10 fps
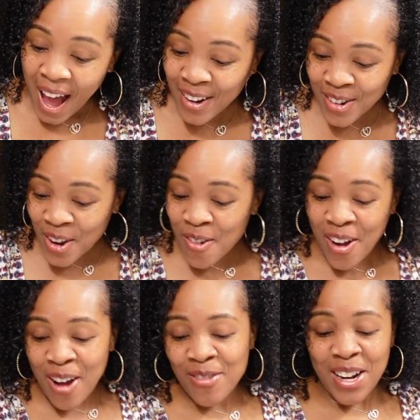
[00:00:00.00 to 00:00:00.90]
I don't know
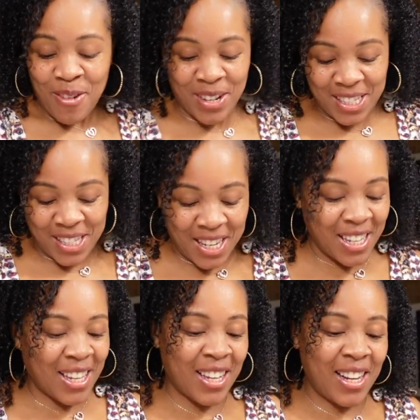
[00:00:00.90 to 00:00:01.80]
why, what I was
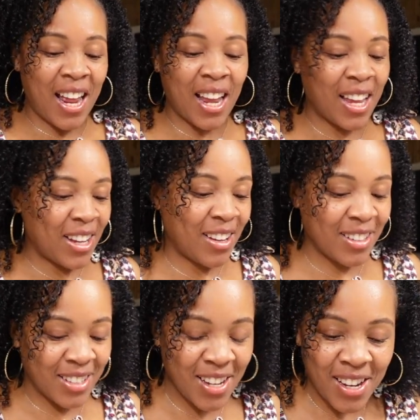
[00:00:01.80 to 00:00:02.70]
thinking. Like,
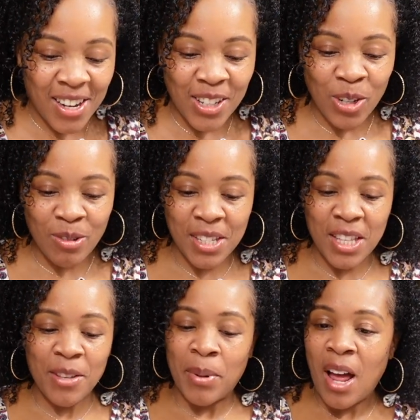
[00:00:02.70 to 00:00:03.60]
duh, you don't see
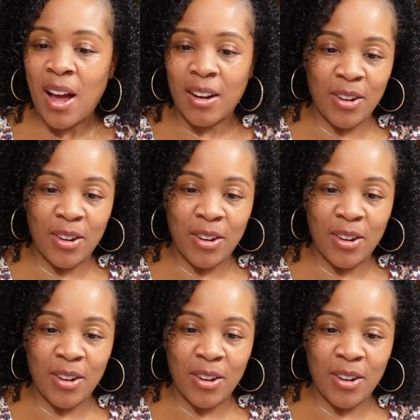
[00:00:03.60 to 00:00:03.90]
the block,